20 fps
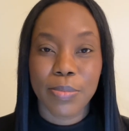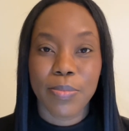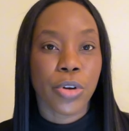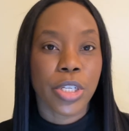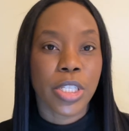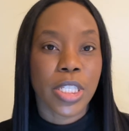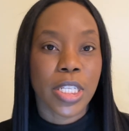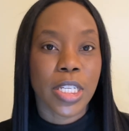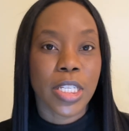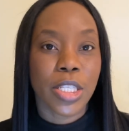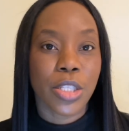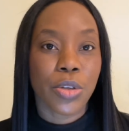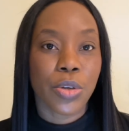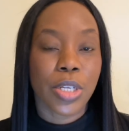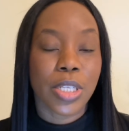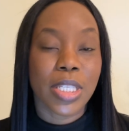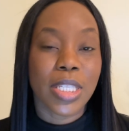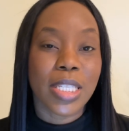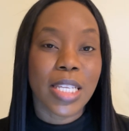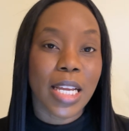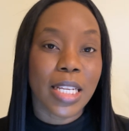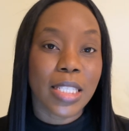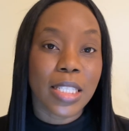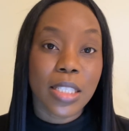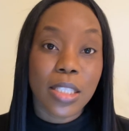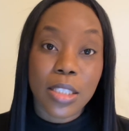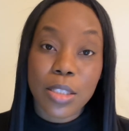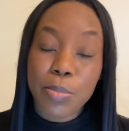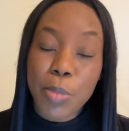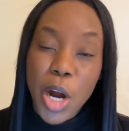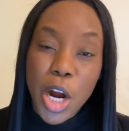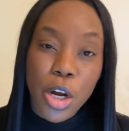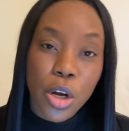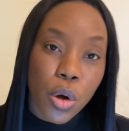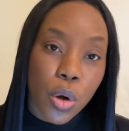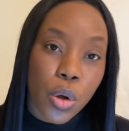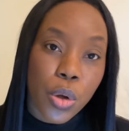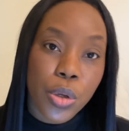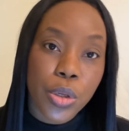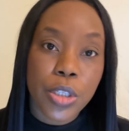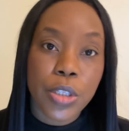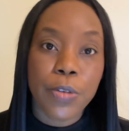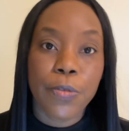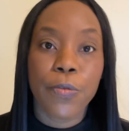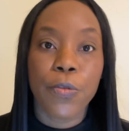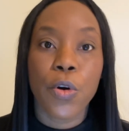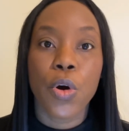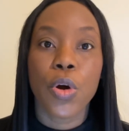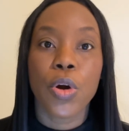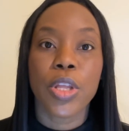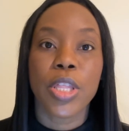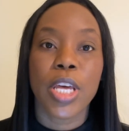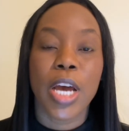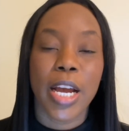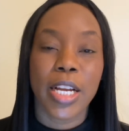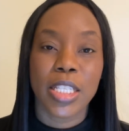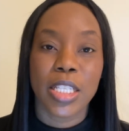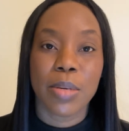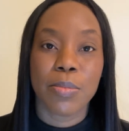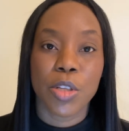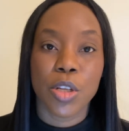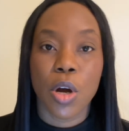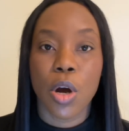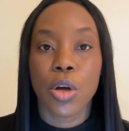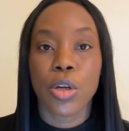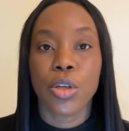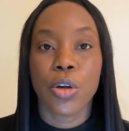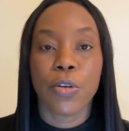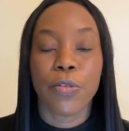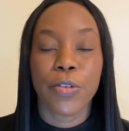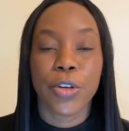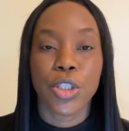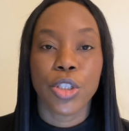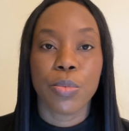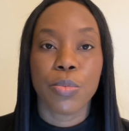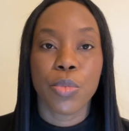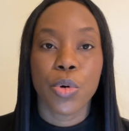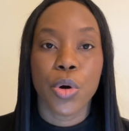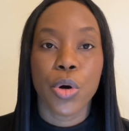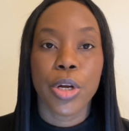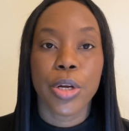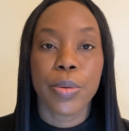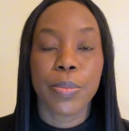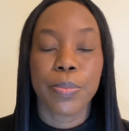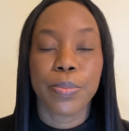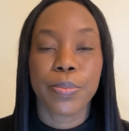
For instance, you could set SMART goals for the items on your vision board.